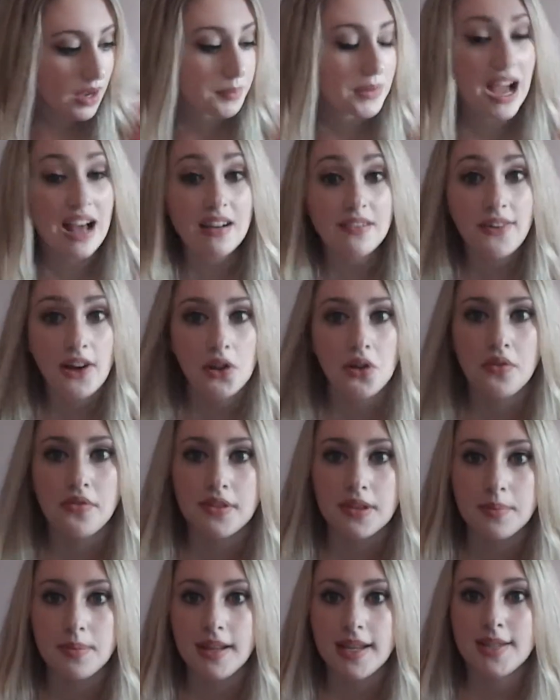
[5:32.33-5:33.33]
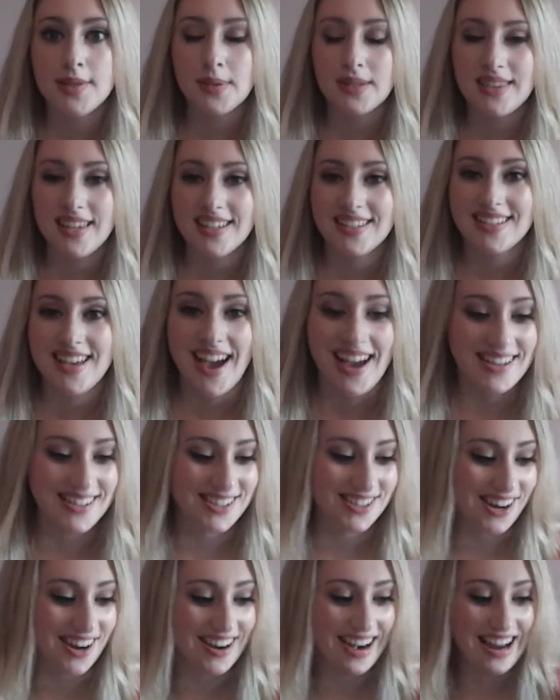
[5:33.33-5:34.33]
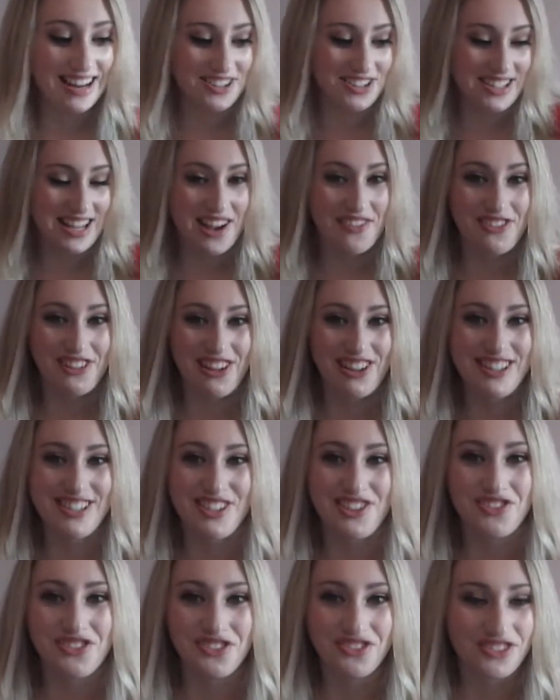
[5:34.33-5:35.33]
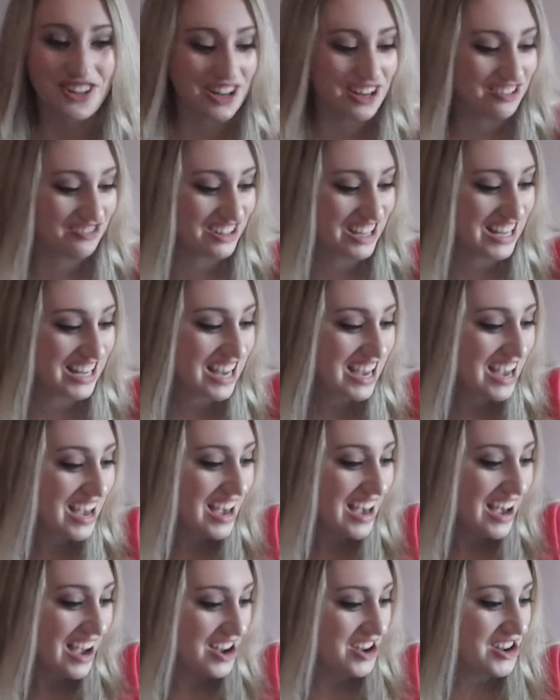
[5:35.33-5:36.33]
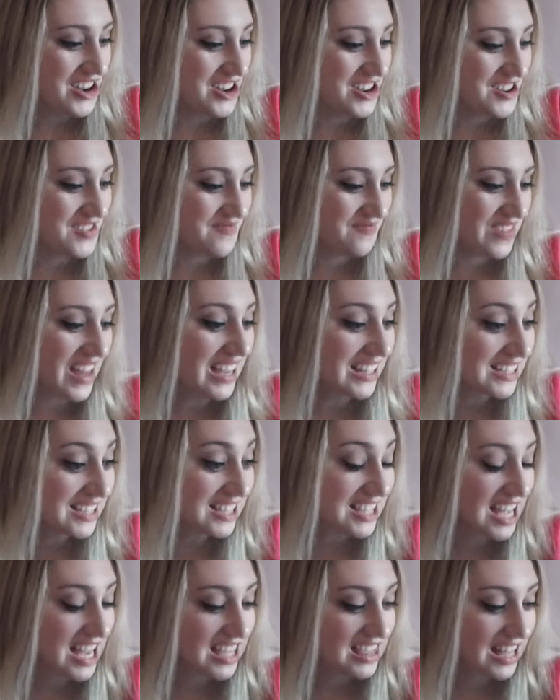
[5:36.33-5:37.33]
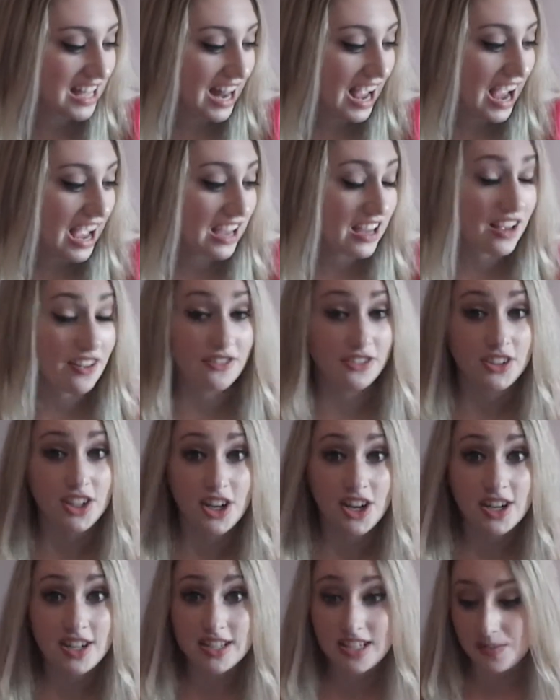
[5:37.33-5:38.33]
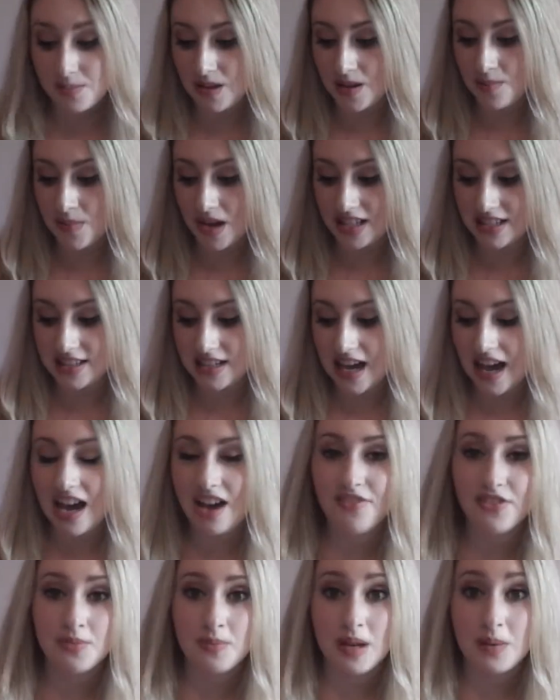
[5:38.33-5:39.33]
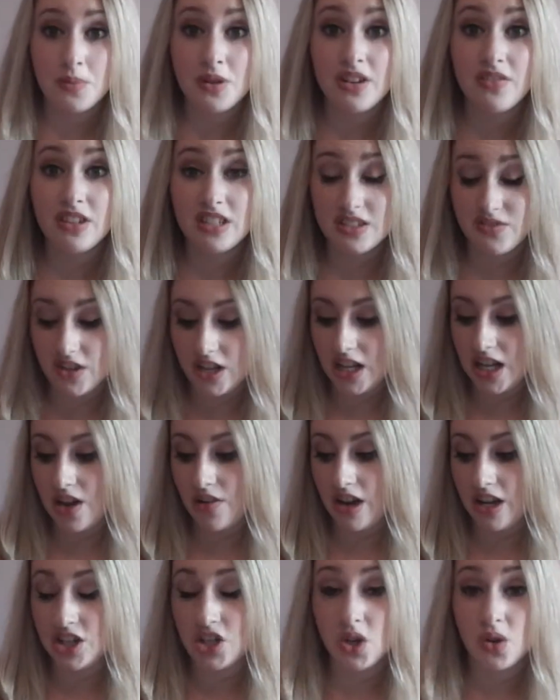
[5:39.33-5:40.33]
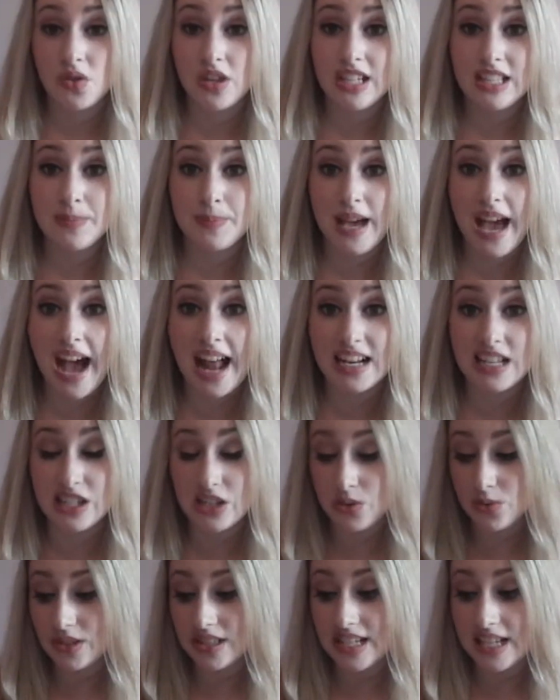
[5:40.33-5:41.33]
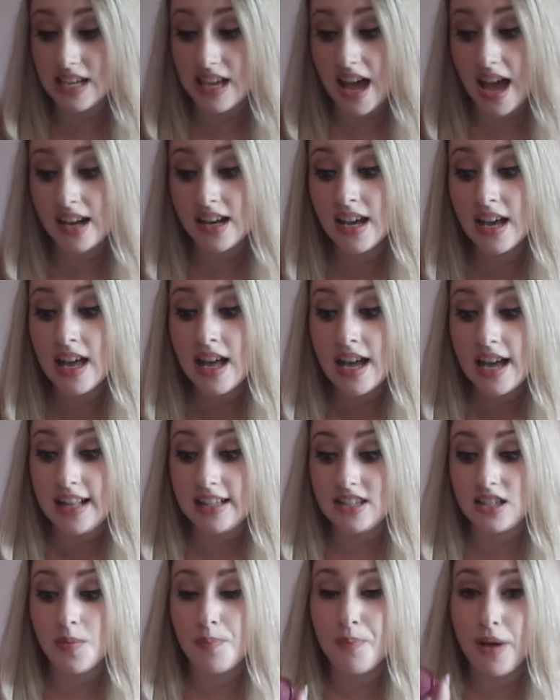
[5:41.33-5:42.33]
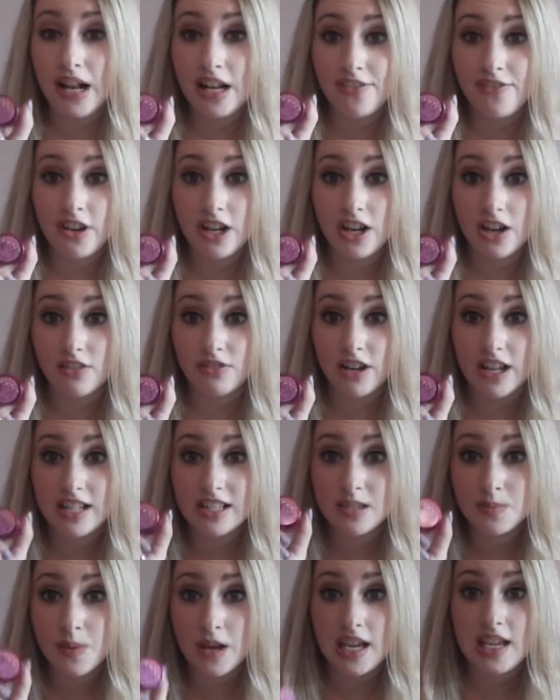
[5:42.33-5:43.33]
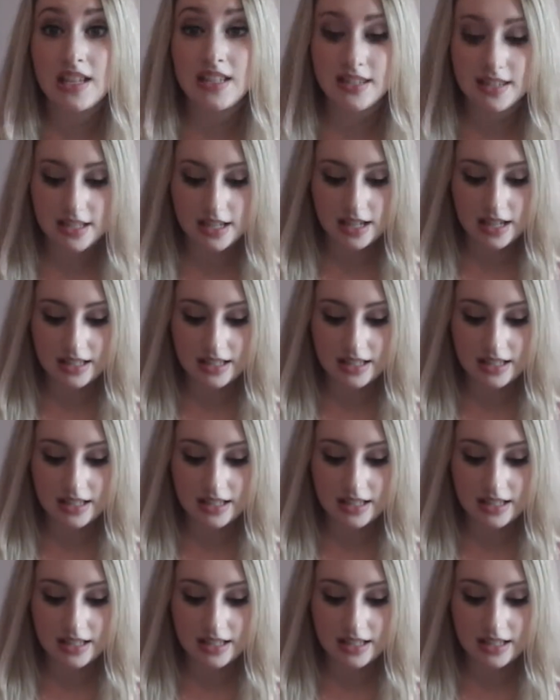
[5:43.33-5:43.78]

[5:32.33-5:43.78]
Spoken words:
Kind of all over the place with this, guys. Sorry, I just have like stuff in front of me. Next thing that I have learned to be a must-have, in my previous video I showed this but hadn't used it yet. It's the Benefit Erase Paste.